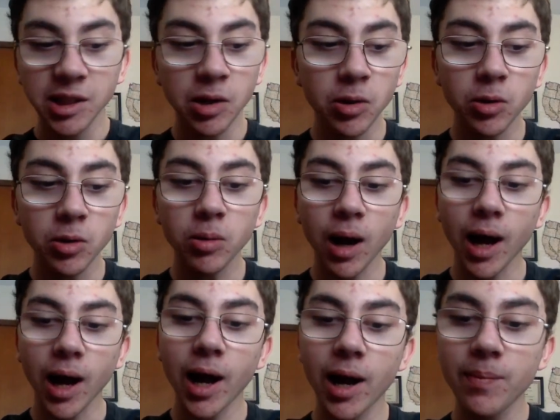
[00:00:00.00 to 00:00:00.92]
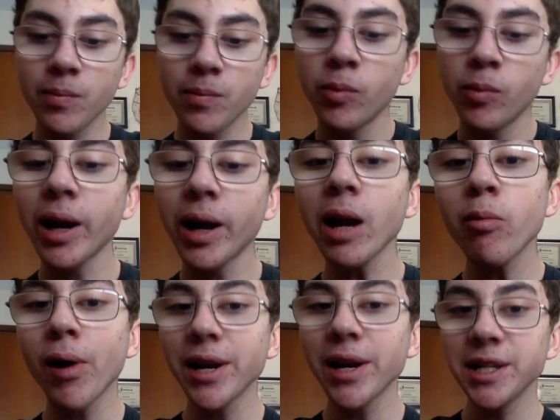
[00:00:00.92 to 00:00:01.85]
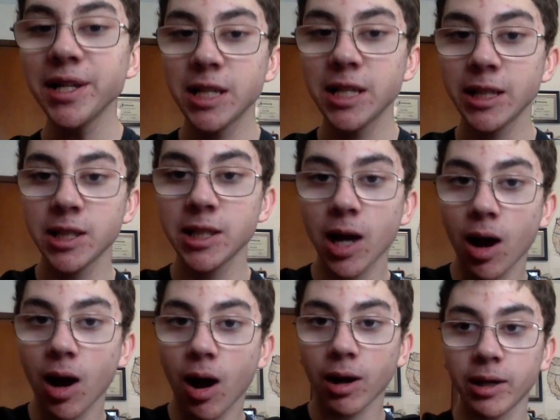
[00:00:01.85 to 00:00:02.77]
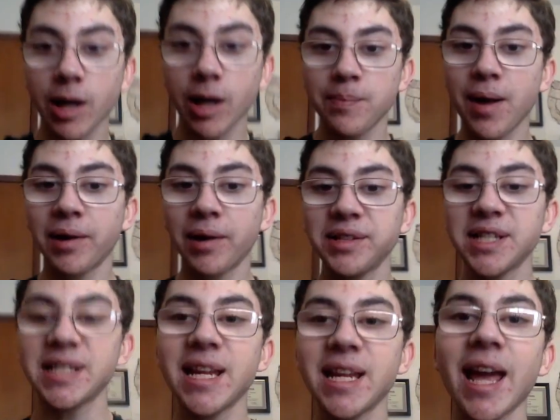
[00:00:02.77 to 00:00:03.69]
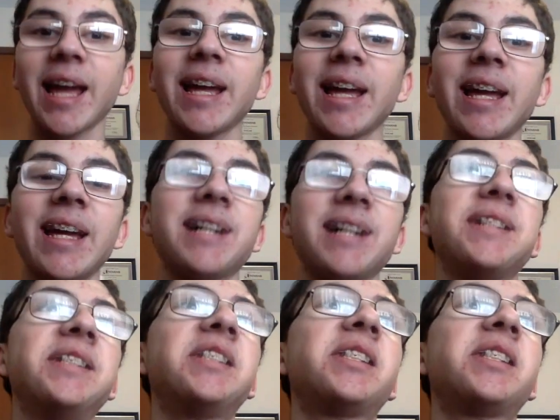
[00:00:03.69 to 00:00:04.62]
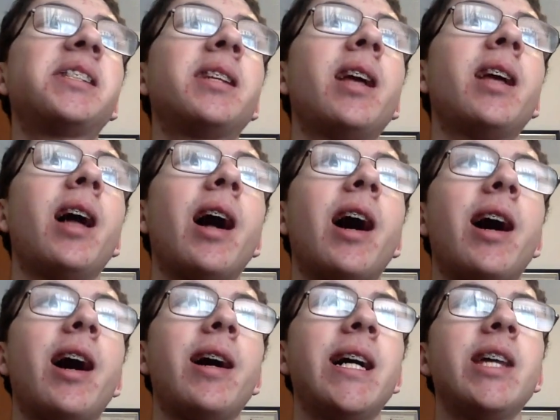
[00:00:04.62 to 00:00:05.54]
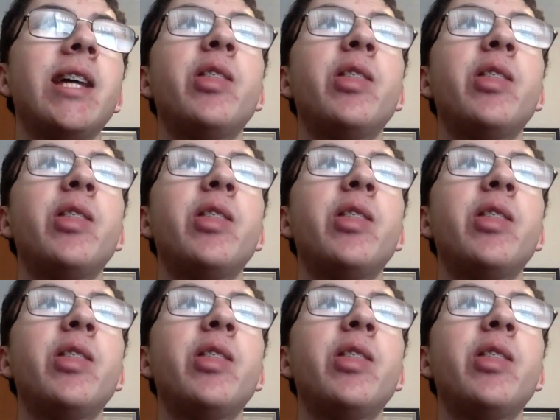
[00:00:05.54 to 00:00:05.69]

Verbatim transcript: So, um, what I wanted to talk about today is uh,